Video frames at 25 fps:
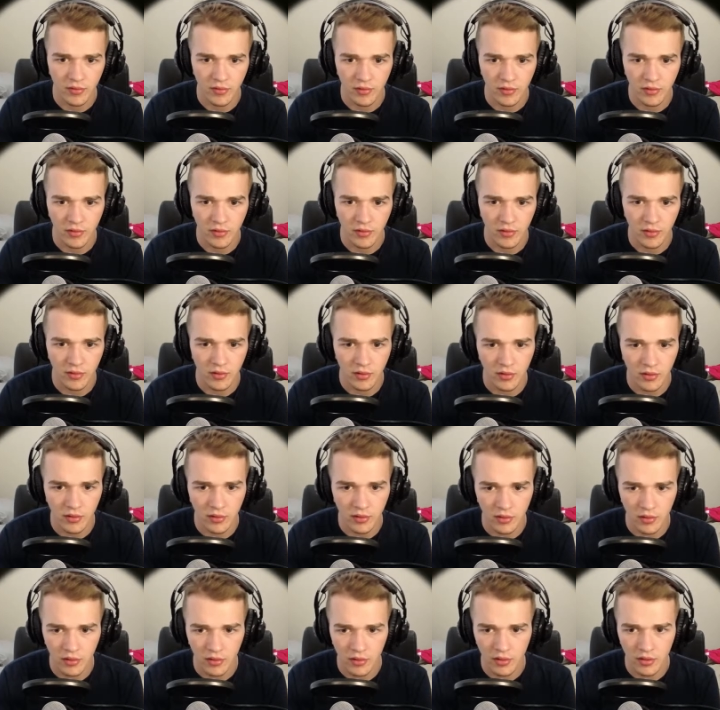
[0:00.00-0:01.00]

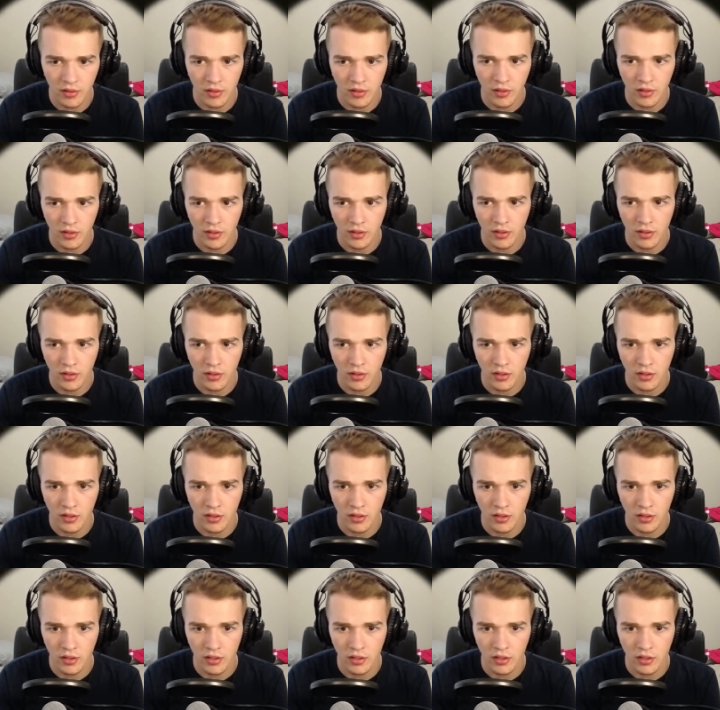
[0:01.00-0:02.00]

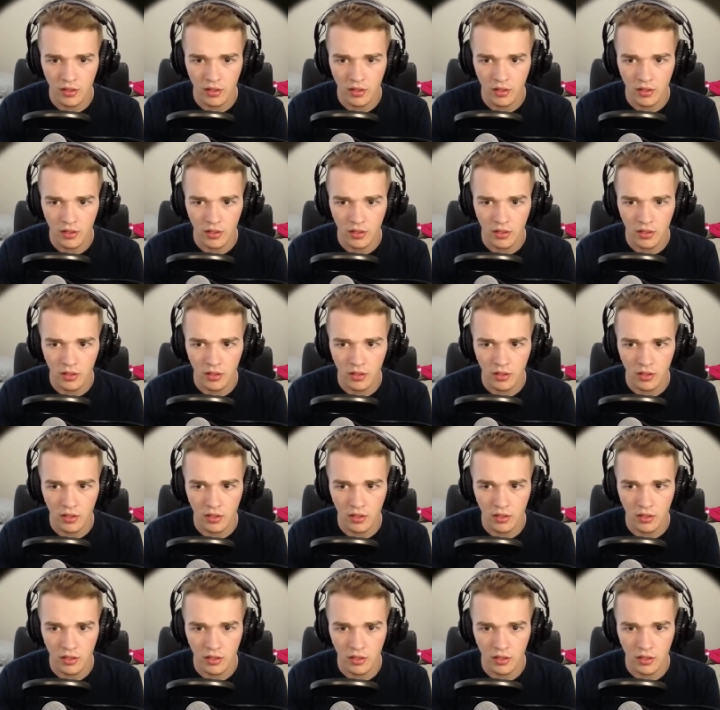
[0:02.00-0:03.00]

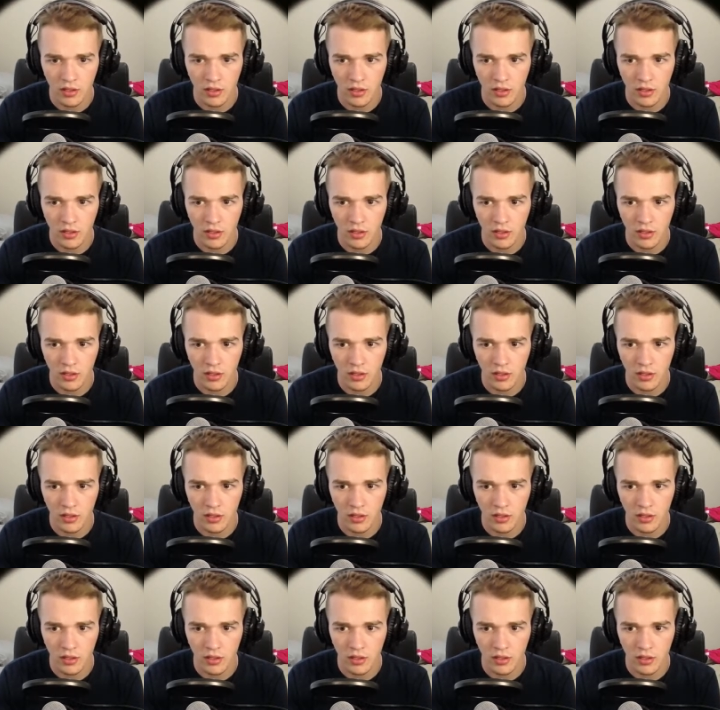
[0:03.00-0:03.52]
[no speech]